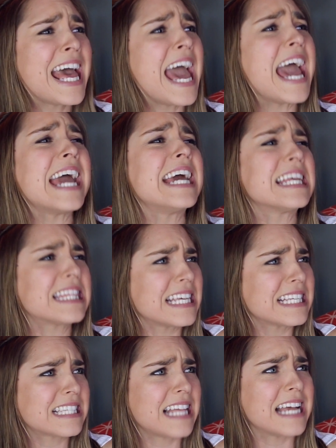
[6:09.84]
hate
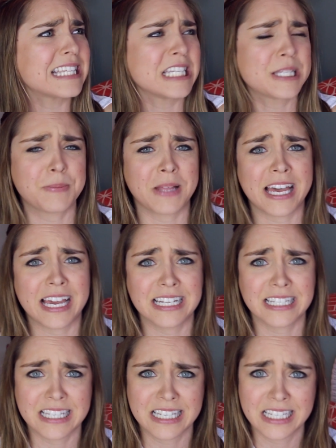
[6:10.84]
this license
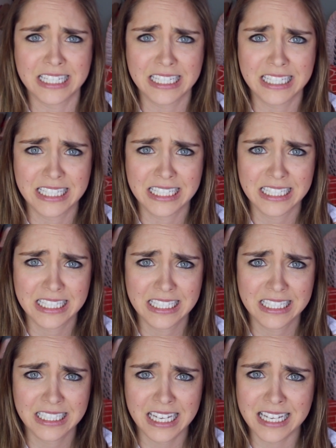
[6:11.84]
plate.
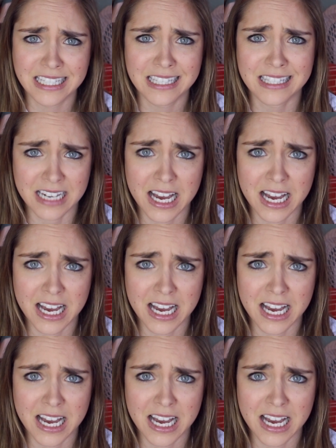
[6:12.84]
Cause it's